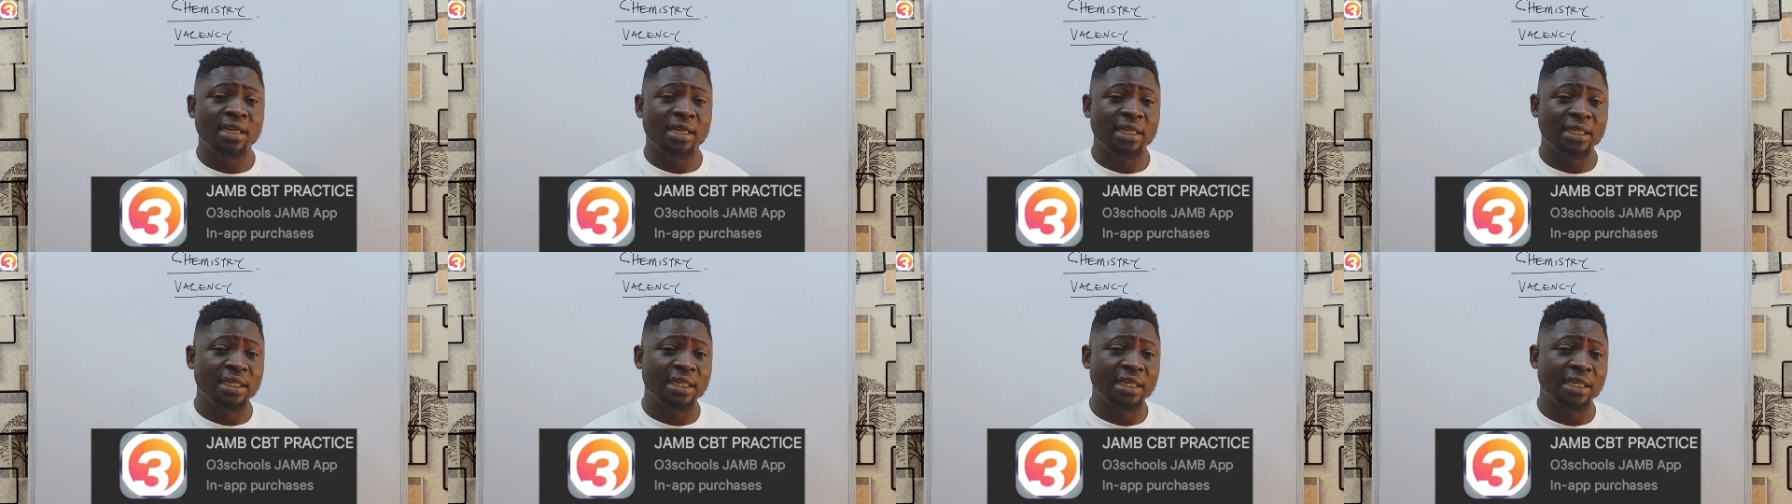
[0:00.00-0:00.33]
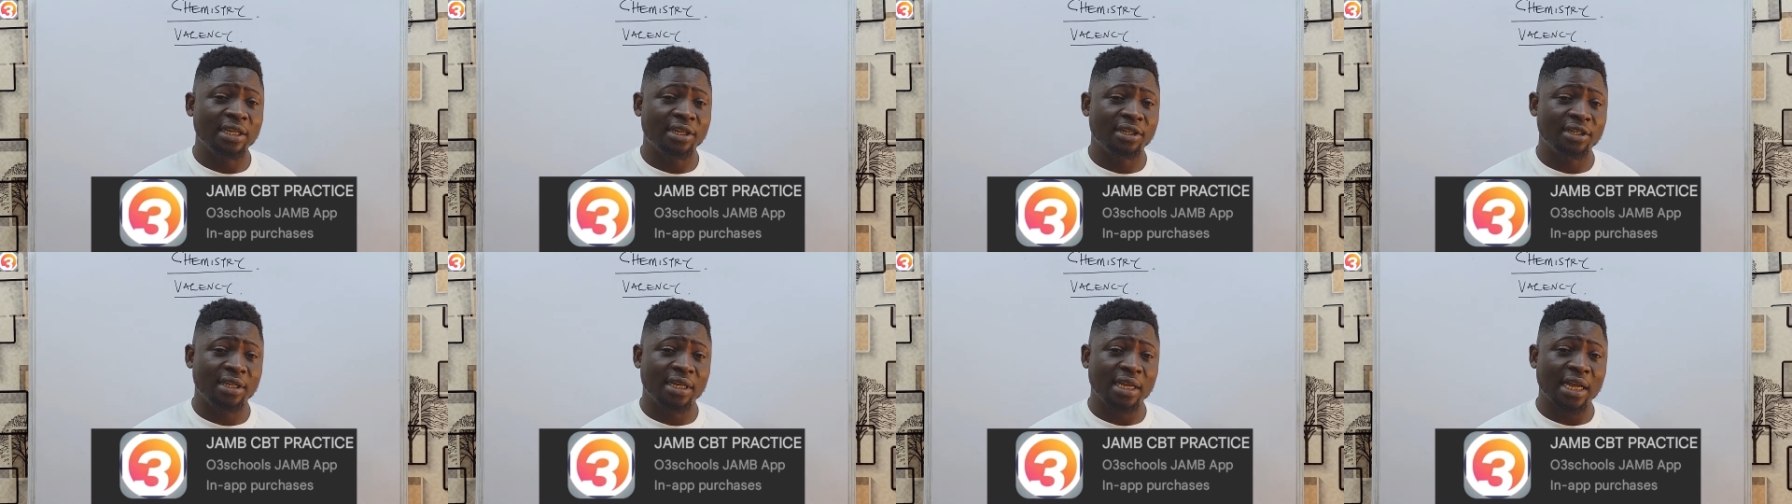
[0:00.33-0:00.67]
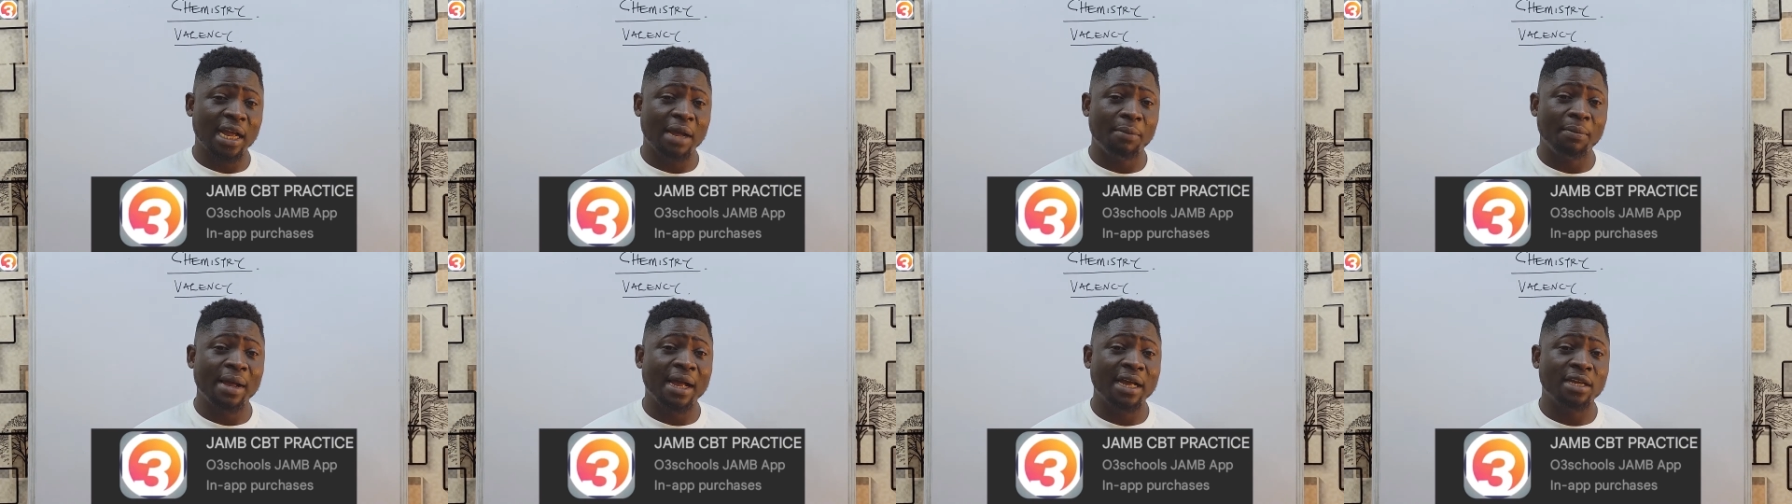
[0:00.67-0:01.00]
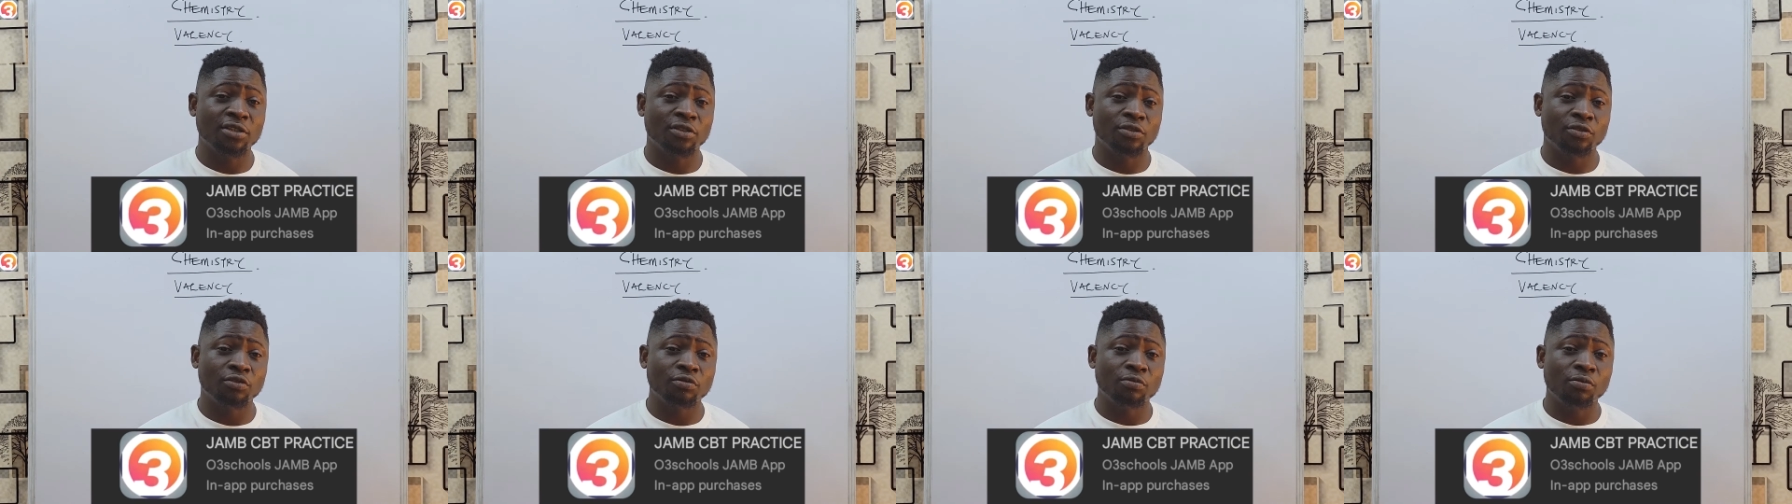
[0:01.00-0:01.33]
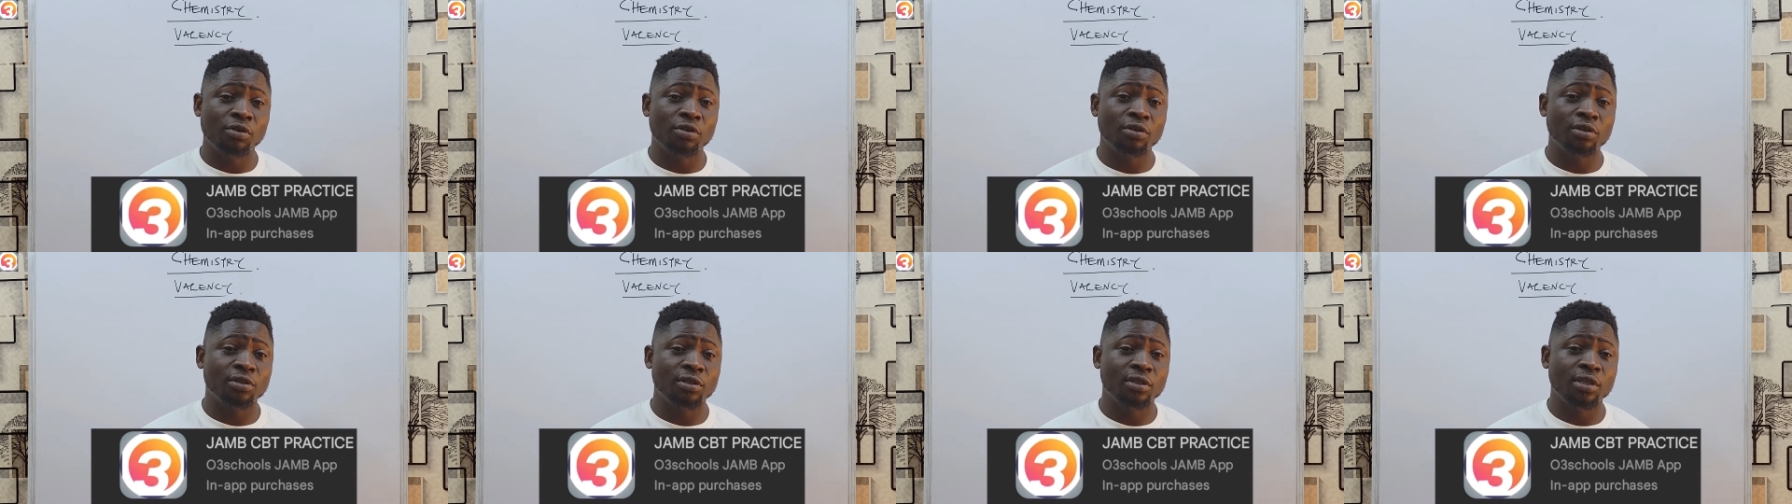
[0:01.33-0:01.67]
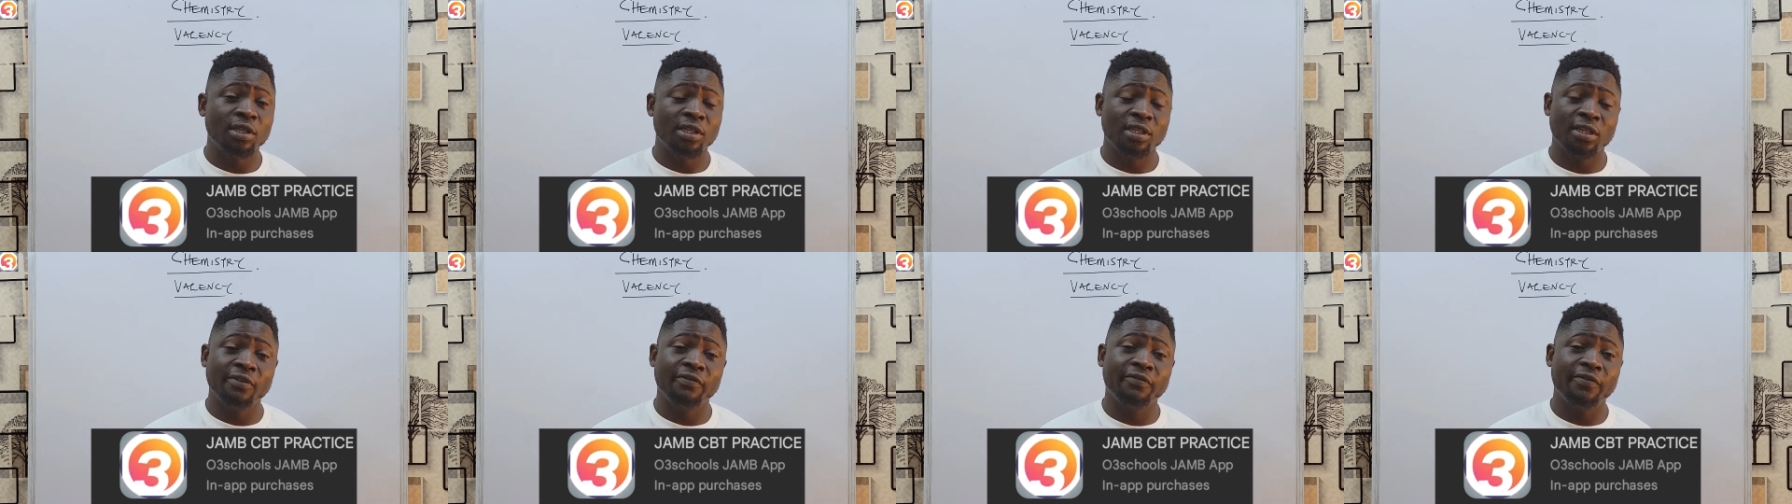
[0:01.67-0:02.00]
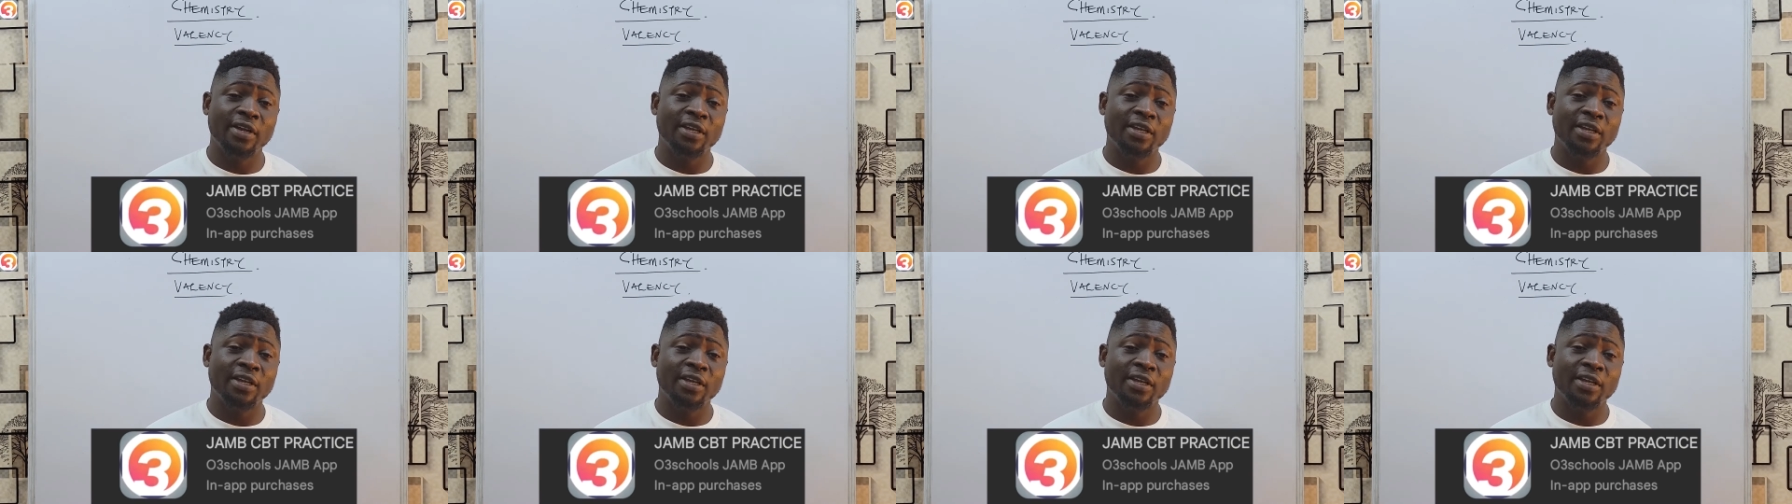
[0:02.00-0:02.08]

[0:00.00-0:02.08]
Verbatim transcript: The the app has two modes. The